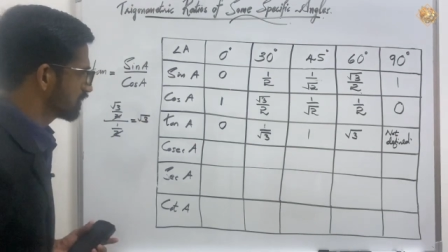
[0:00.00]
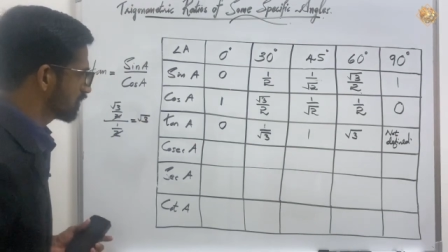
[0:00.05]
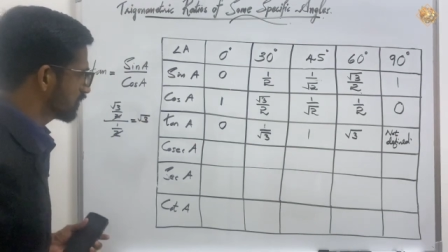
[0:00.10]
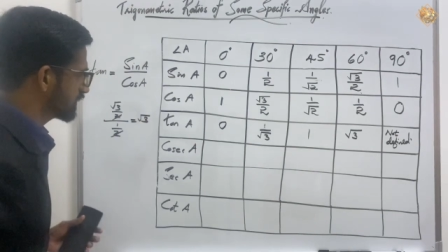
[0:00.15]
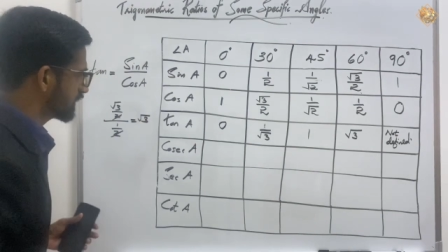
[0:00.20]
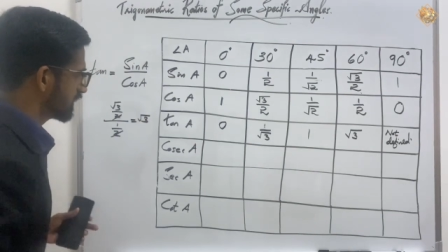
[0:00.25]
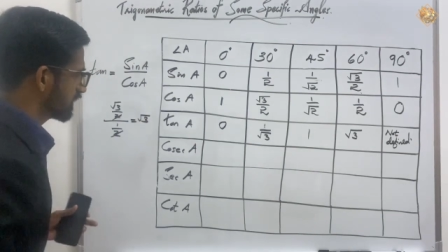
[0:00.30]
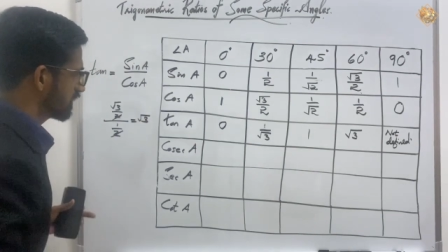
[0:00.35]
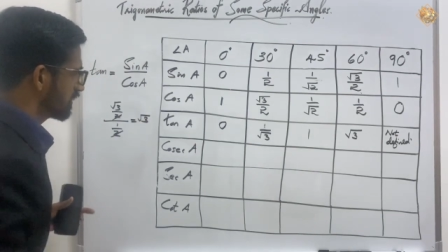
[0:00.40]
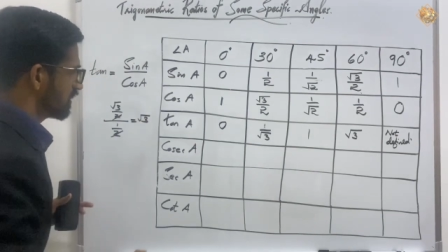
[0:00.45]

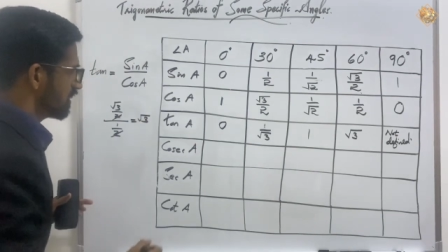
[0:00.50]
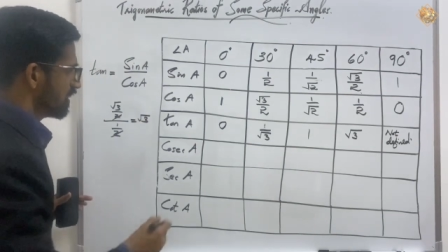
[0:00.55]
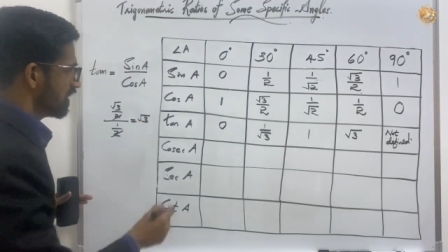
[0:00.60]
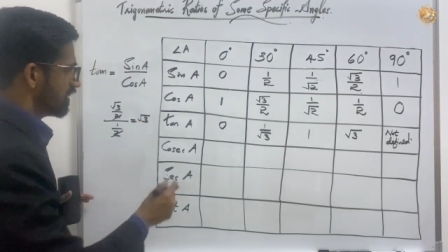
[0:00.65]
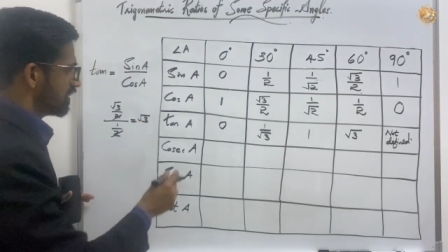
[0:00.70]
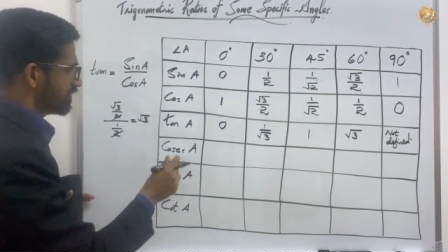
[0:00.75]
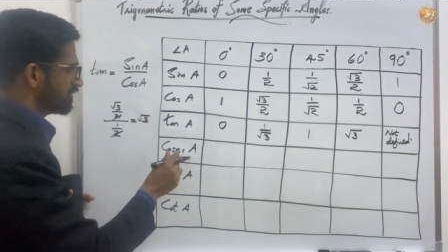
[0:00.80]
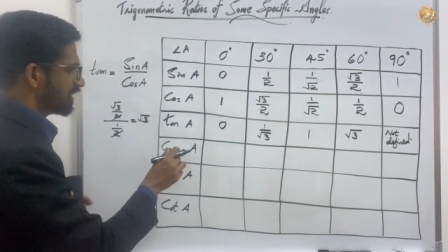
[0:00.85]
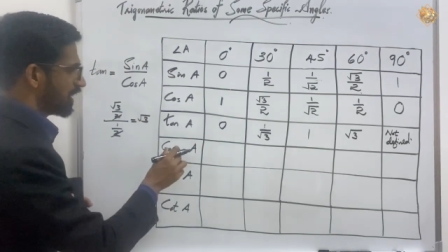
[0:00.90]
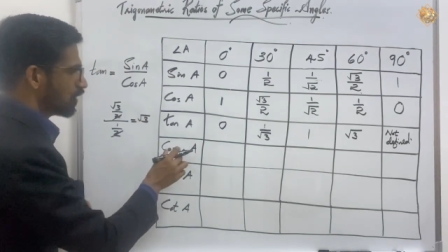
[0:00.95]
Okay,
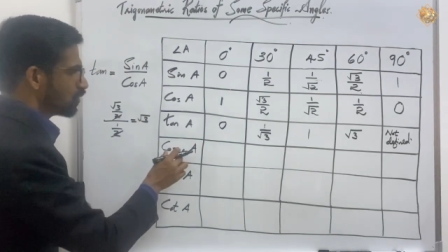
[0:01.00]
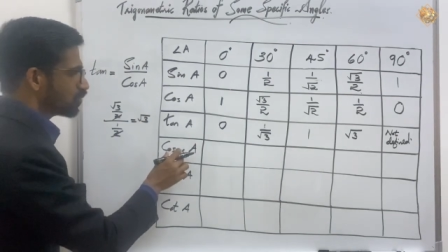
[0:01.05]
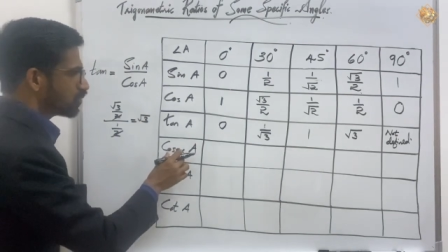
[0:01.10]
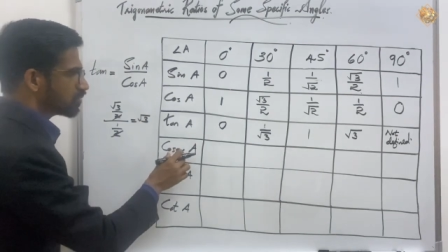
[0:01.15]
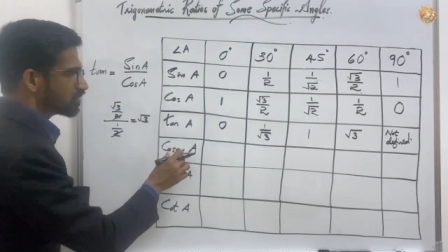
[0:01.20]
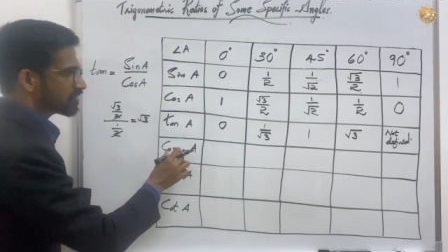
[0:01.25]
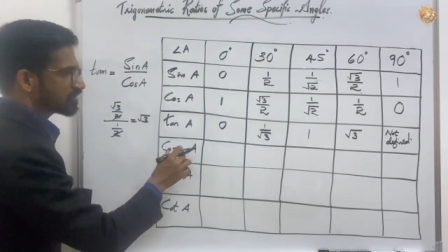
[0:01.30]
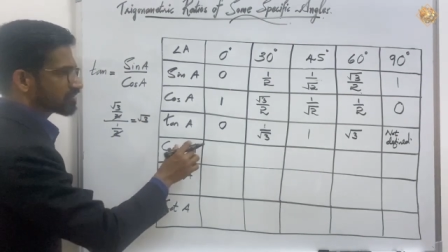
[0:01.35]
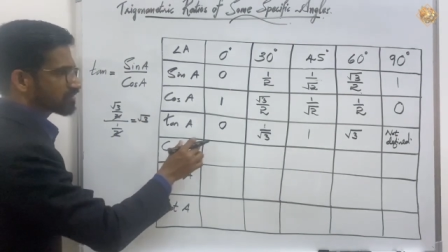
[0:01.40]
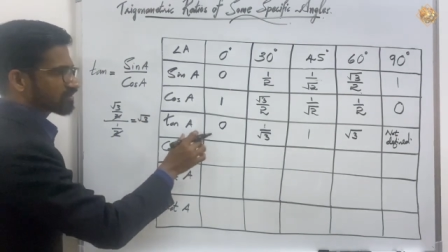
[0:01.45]
now
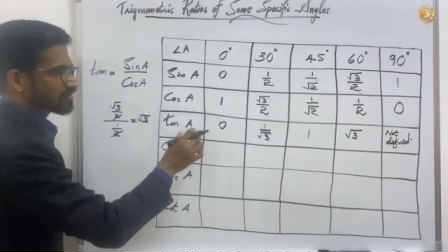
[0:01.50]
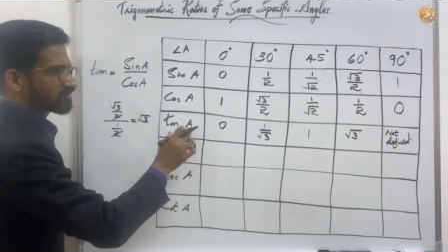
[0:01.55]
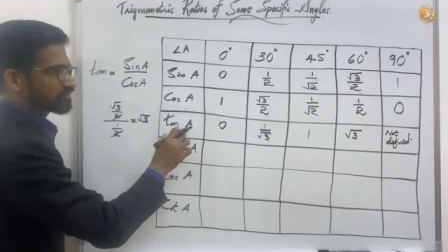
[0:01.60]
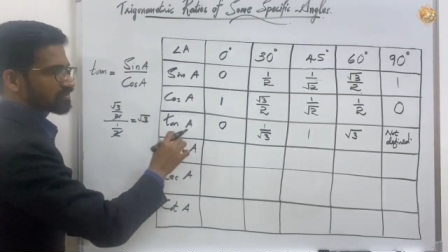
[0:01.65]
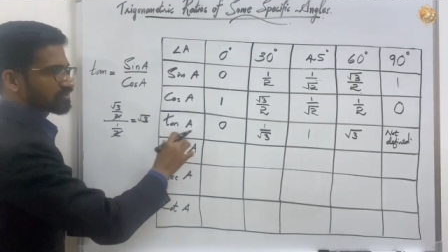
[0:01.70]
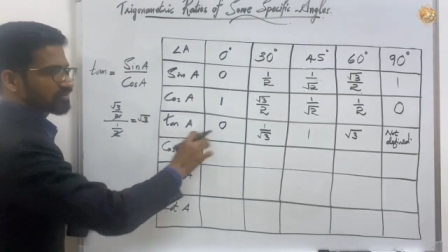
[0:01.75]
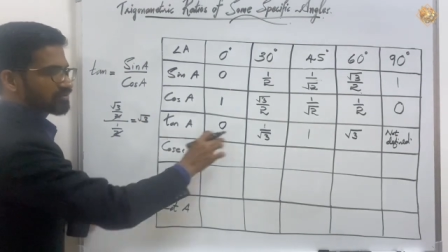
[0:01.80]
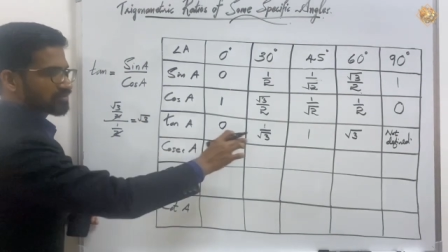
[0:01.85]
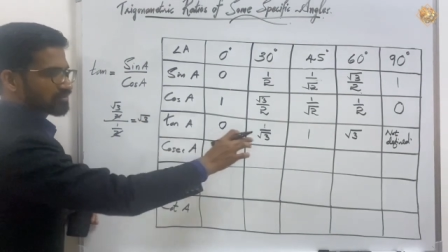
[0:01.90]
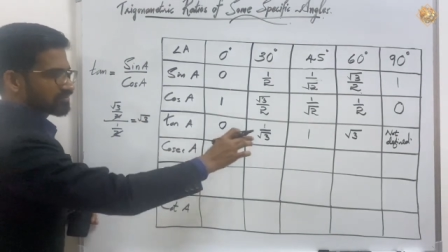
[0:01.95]

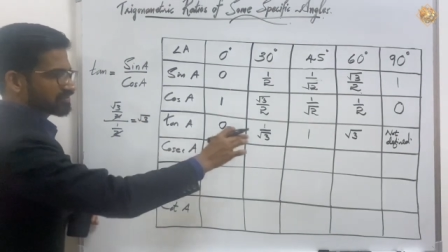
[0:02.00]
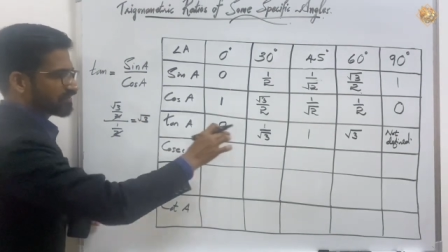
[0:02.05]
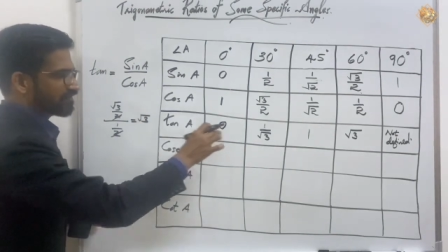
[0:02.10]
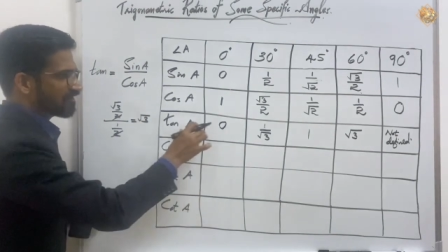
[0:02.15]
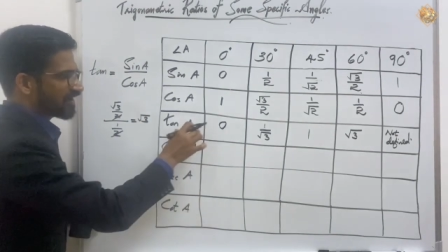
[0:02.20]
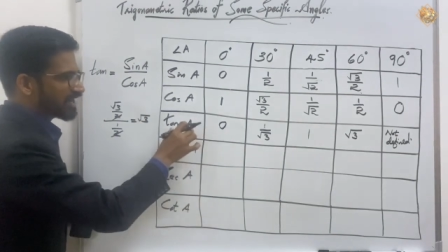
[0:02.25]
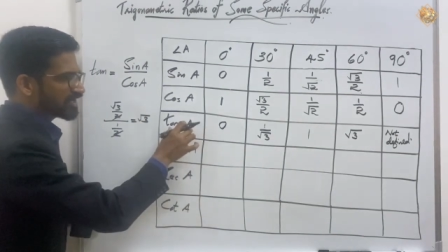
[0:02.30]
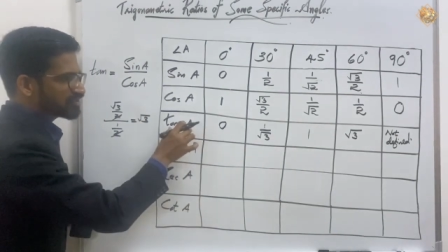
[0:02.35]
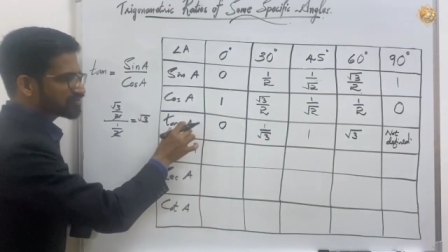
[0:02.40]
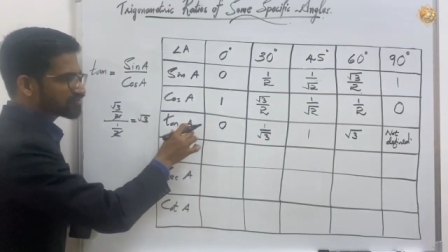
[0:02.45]
the
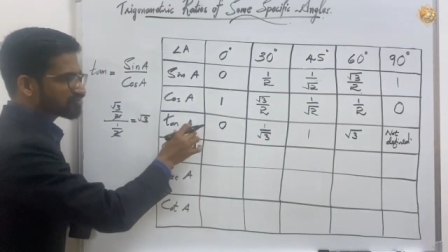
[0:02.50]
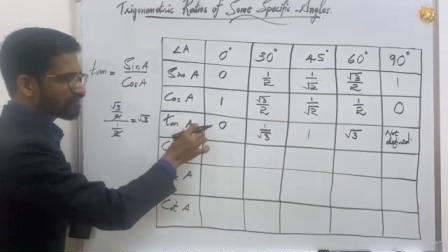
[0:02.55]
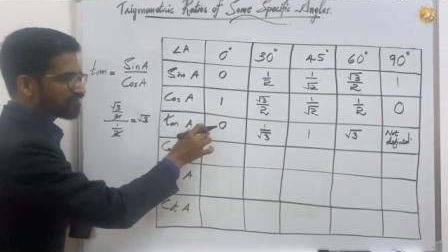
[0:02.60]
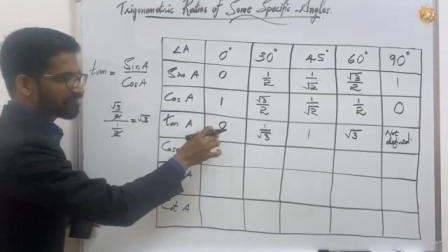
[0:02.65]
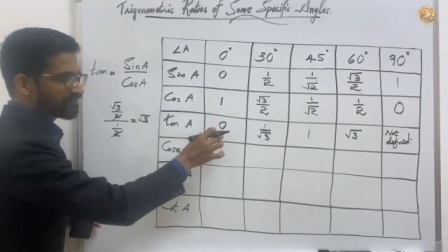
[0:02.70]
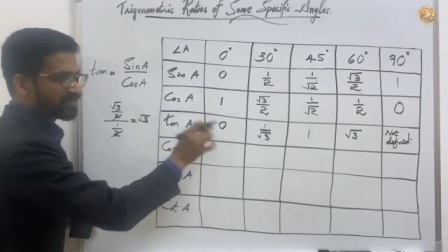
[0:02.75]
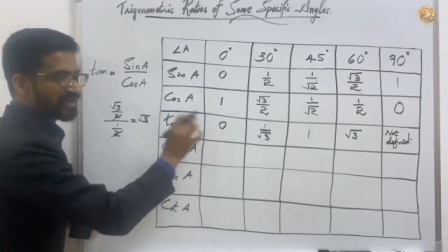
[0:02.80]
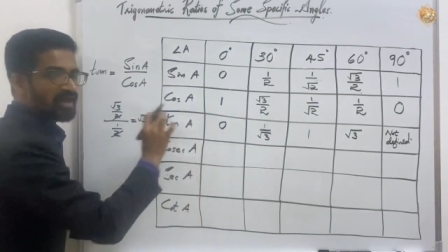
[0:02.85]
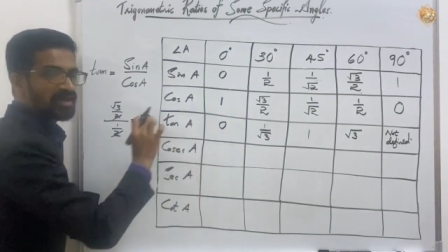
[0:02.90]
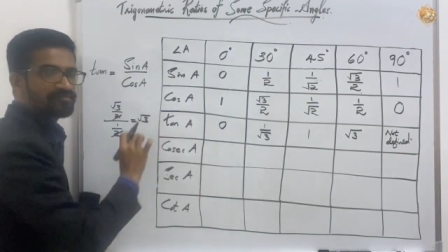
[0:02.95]
values
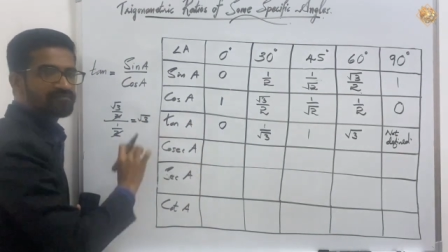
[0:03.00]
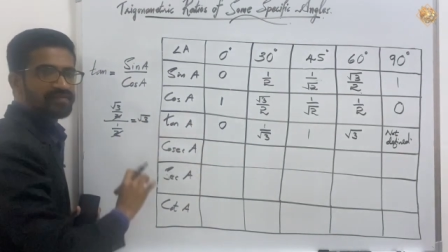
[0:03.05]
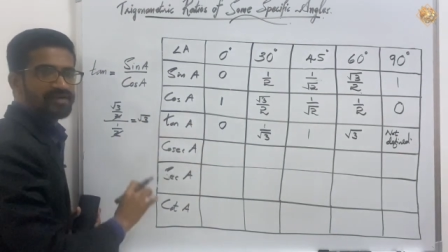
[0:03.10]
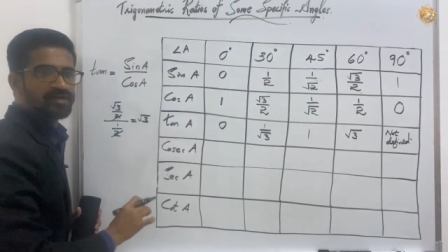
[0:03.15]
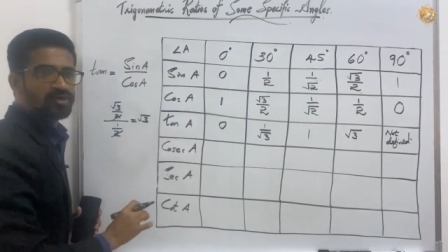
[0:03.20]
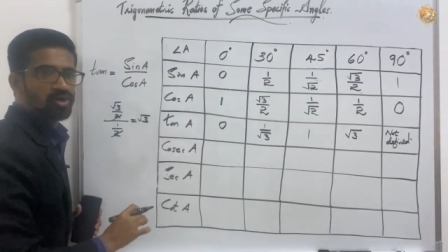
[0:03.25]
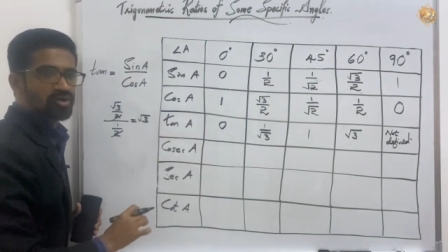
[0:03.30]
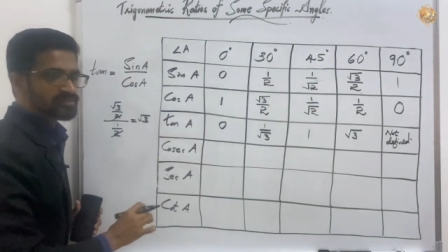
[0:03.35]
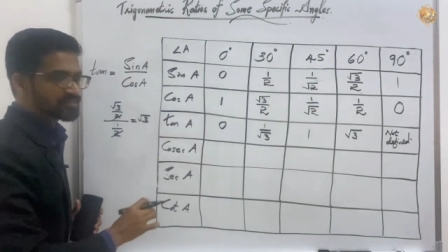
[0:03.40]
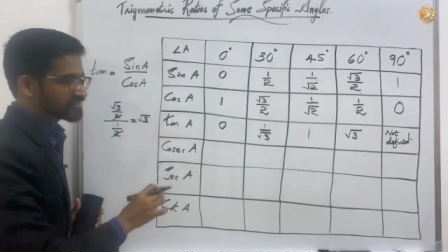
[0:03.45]
of tan we
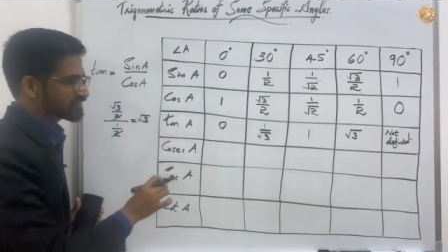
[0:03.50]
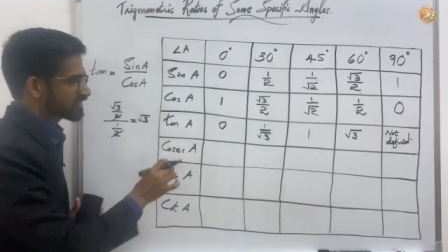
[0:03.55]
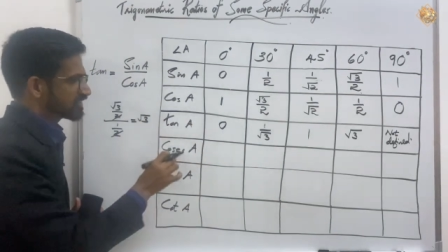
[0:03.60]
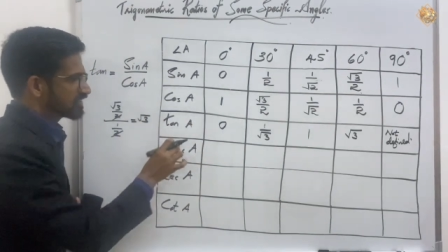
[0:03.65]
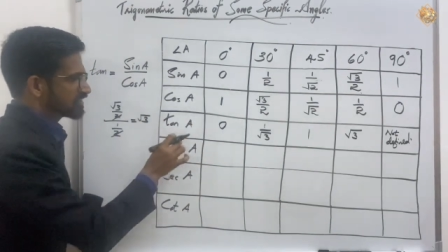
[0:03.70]
got.